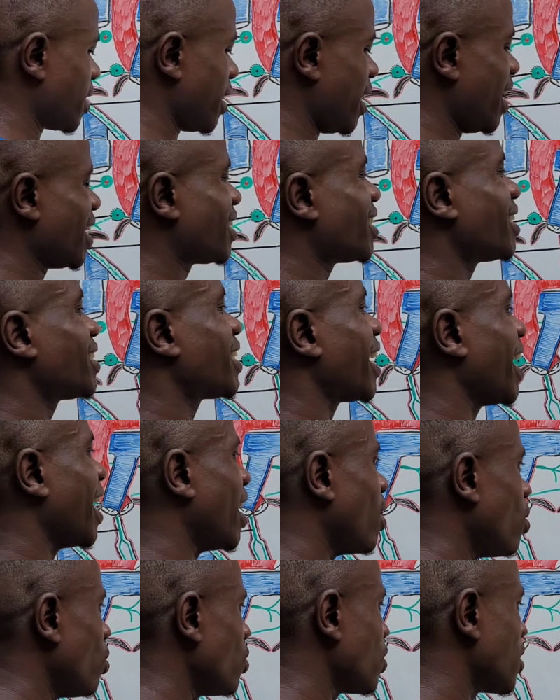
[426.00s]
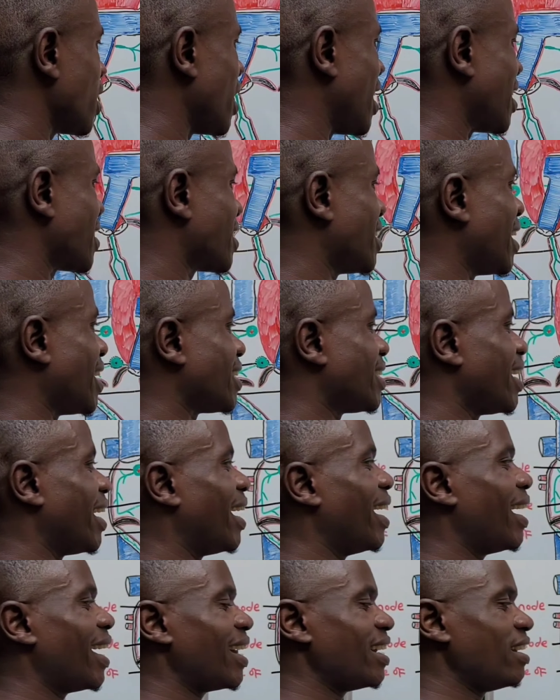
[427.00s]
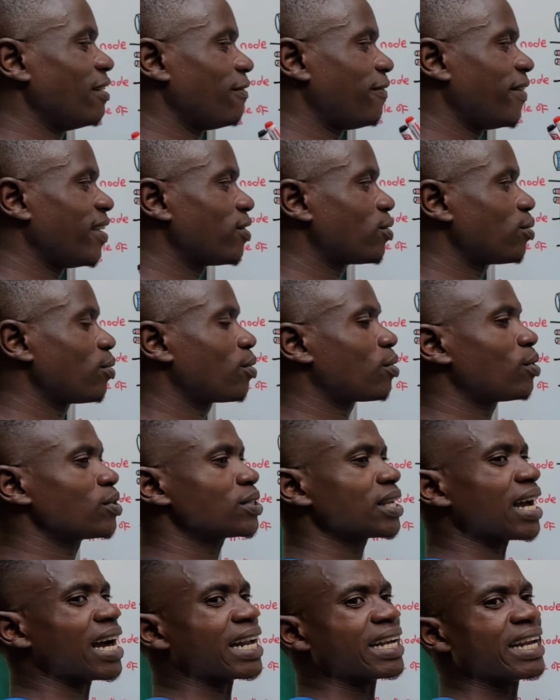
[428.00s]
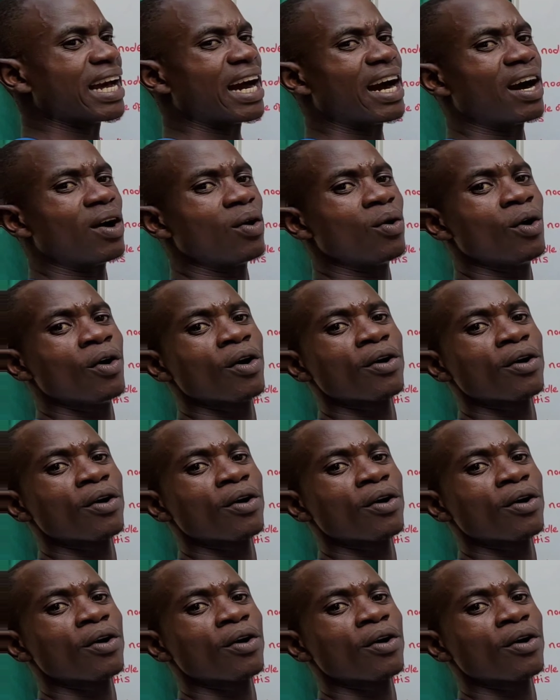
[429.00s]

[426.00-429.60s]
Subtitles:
it tells us that the ventricles are now